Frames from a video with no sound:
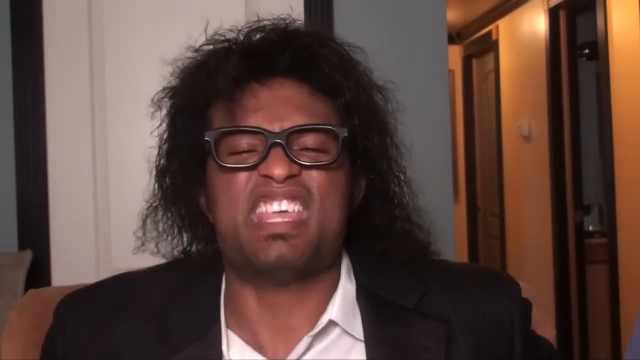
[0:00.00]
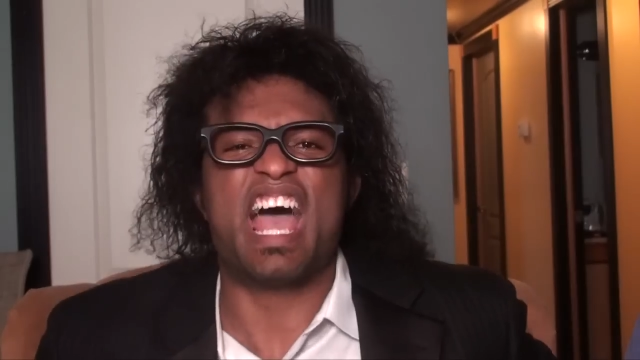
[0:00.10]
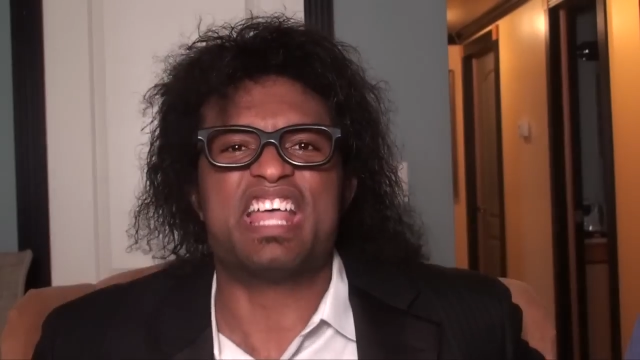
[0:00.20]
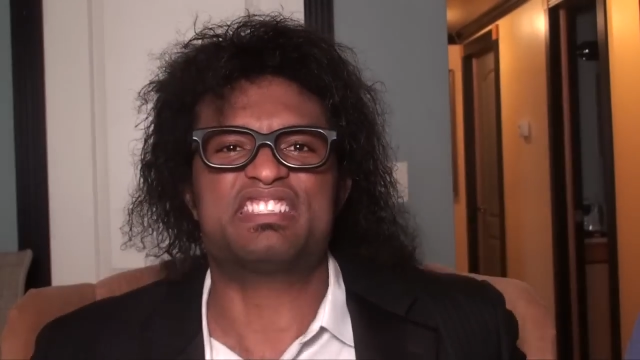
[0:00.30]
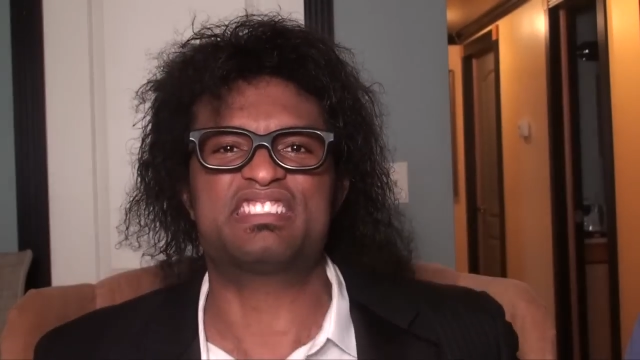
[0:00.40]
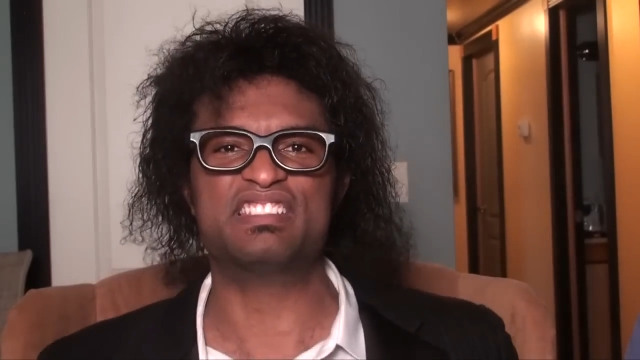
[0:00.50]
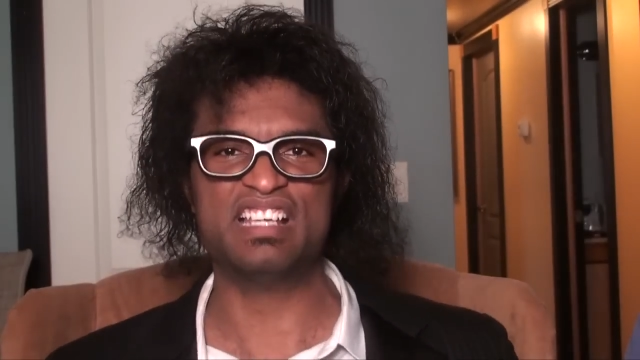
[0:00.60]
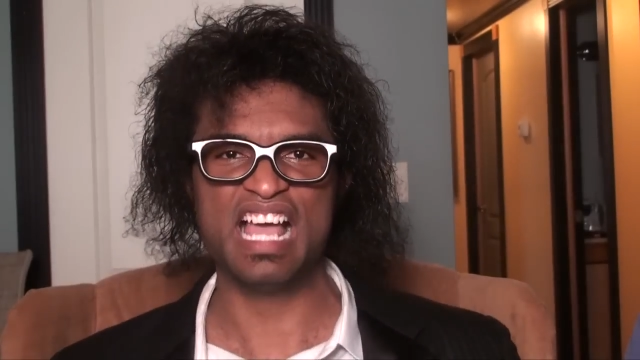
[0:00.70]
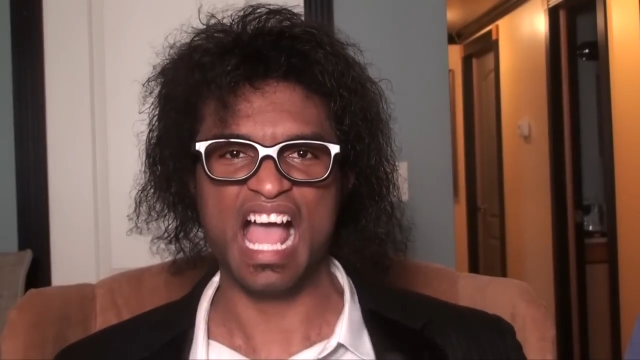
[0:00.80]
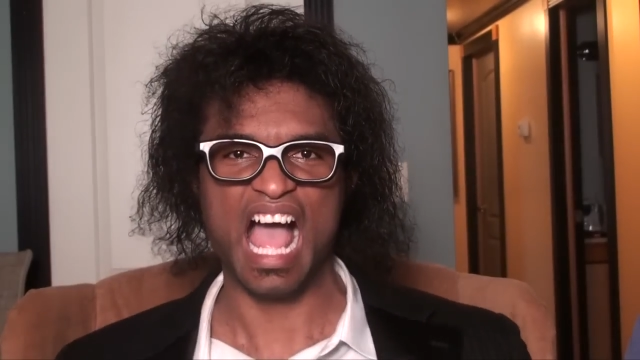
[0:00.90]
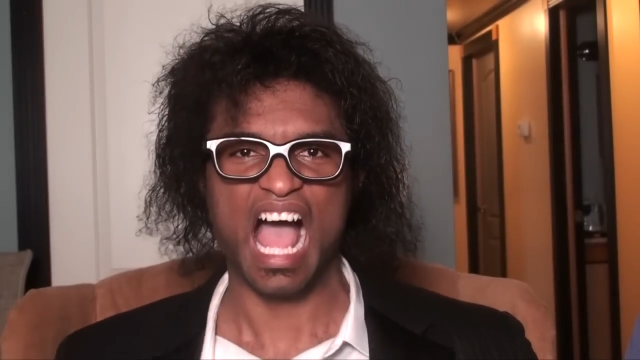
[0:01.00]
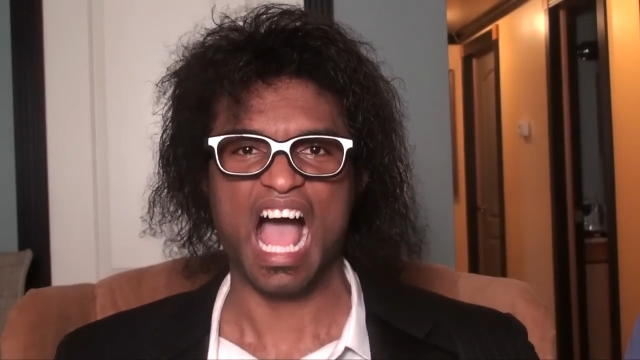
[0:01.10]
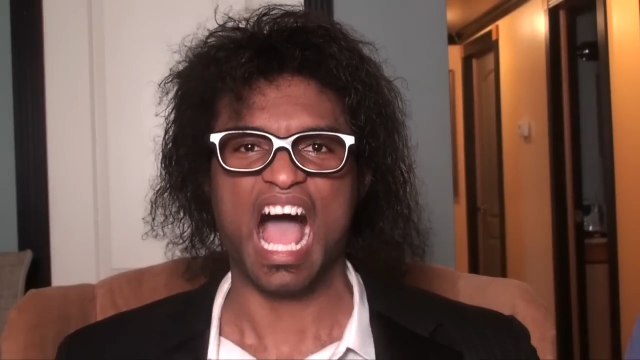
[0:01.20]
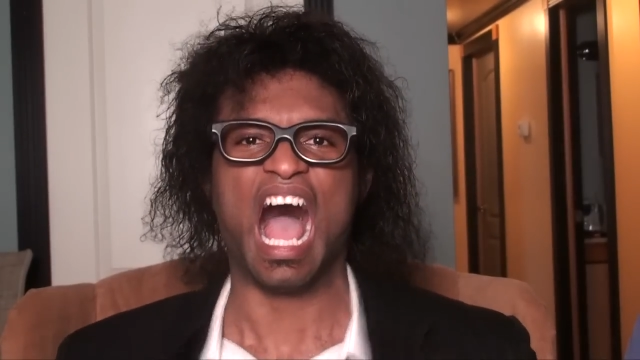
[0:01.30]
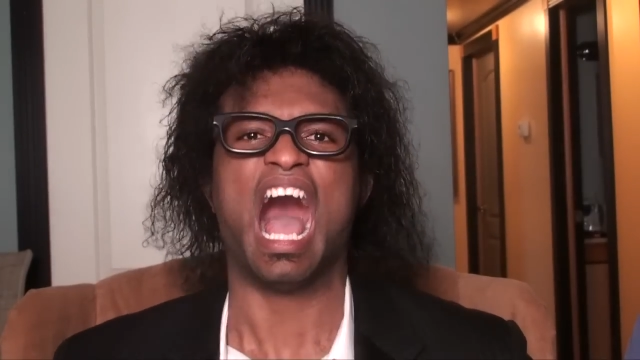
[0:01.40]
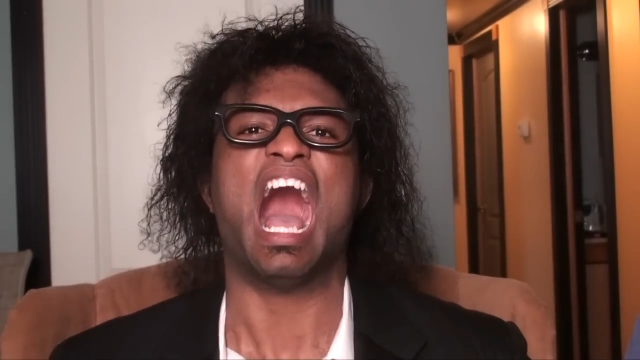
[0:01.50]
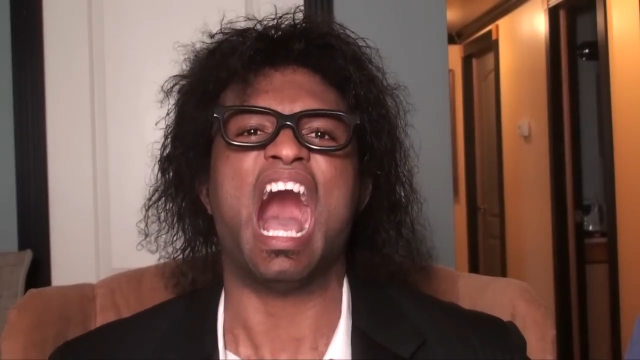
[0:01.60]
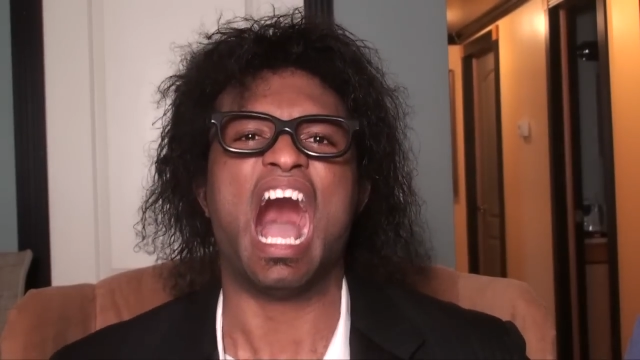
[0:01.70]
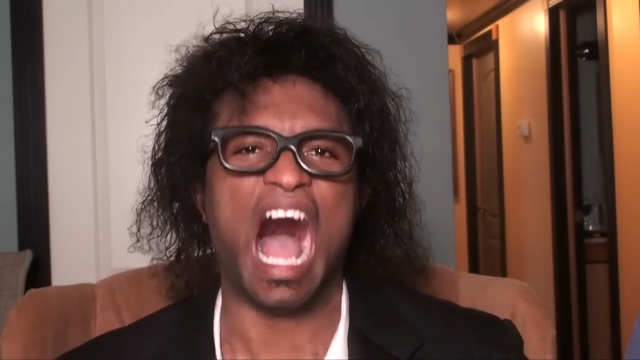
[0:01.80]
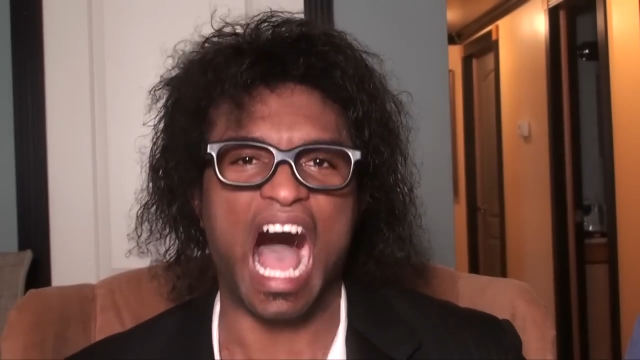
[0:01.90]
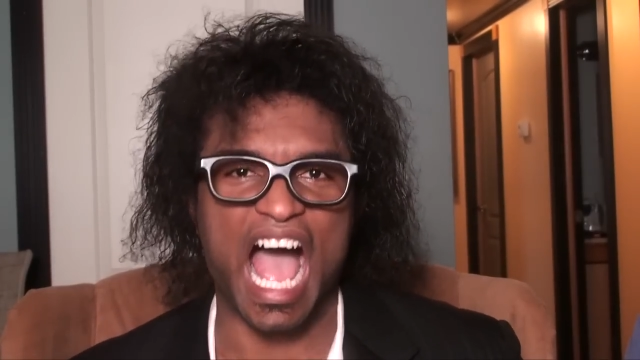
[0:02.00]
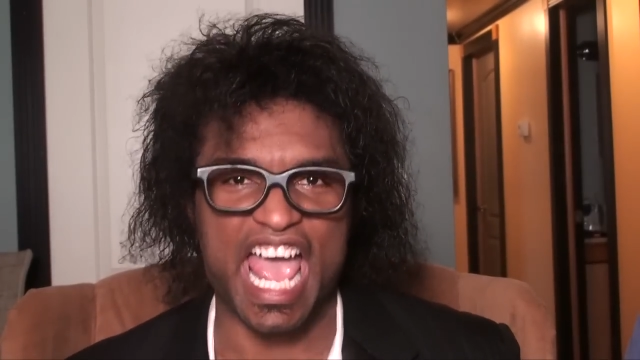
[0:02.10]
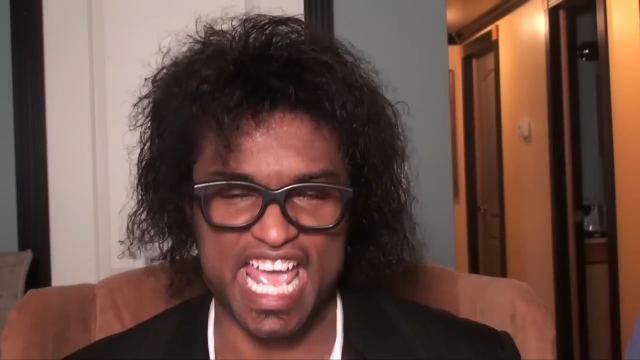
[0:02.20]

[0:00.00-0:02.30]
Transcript: Yes. I